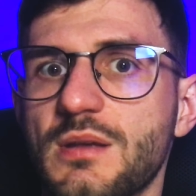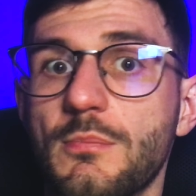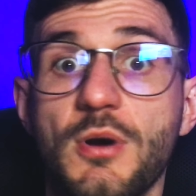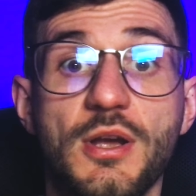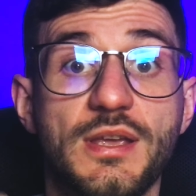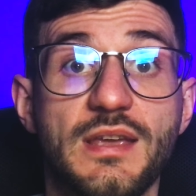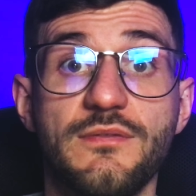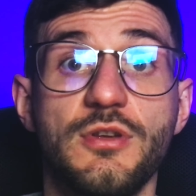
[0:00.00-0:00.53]
that
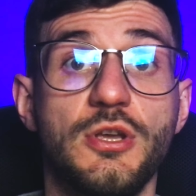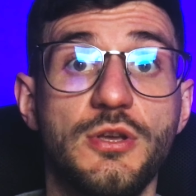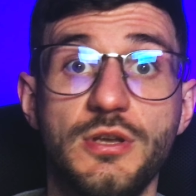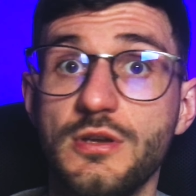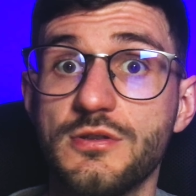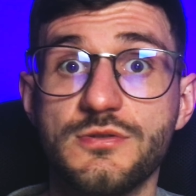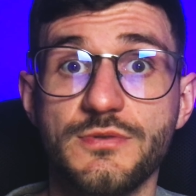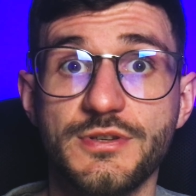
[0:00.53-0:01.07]
might give you
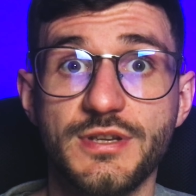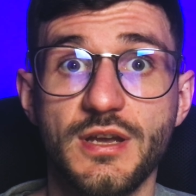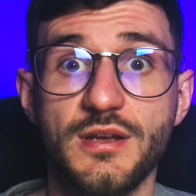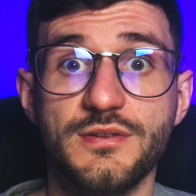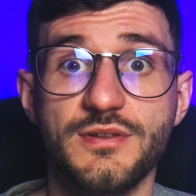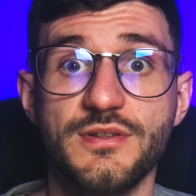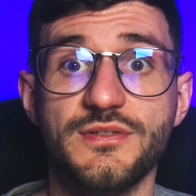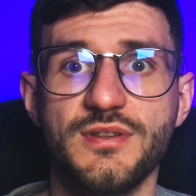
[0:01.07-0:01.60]
huge
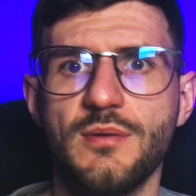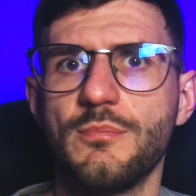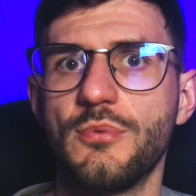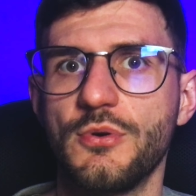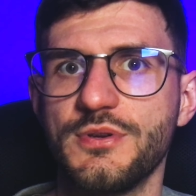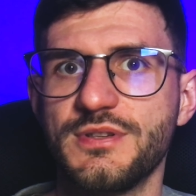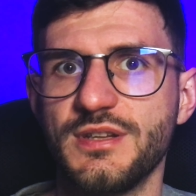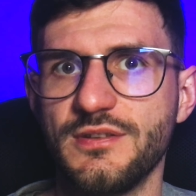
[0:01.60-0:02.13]
returns at some
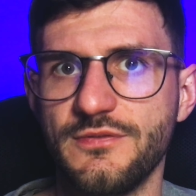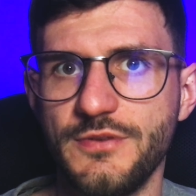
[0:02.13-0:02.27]
point in the